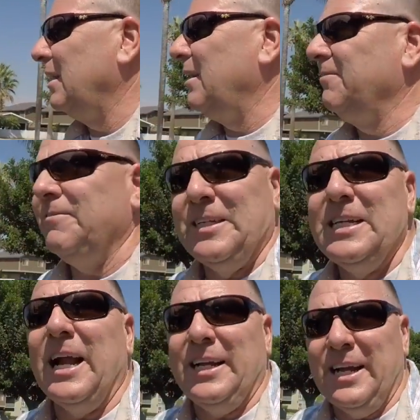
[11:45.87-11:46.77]
Uh,
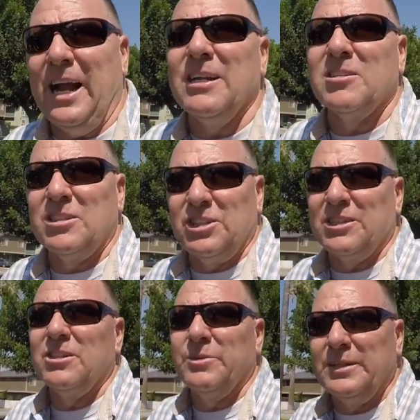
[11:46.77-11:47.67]
Fifteen ninety nine is
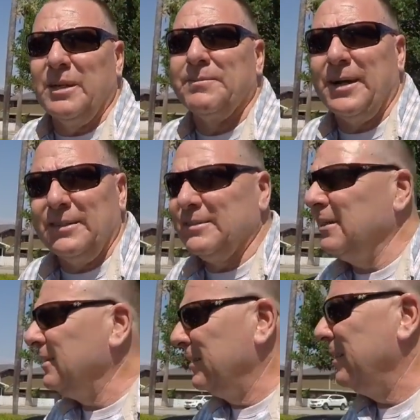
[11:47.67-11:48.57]
suggested retail price.
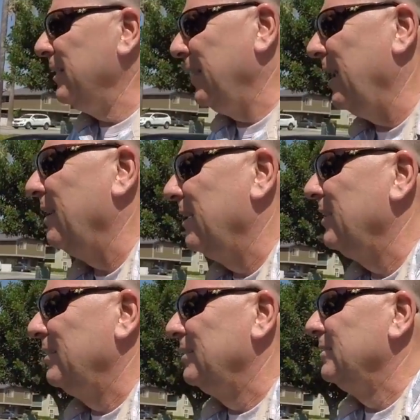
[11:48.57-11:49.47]
Fifteen ninety. That's a pretty
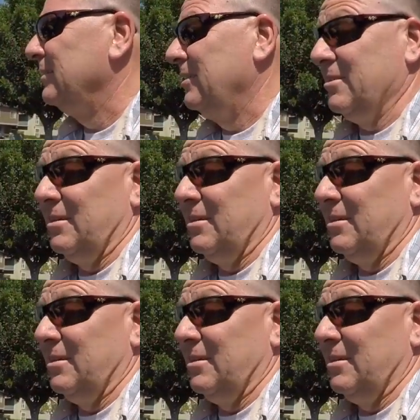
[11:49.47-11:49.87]
good price.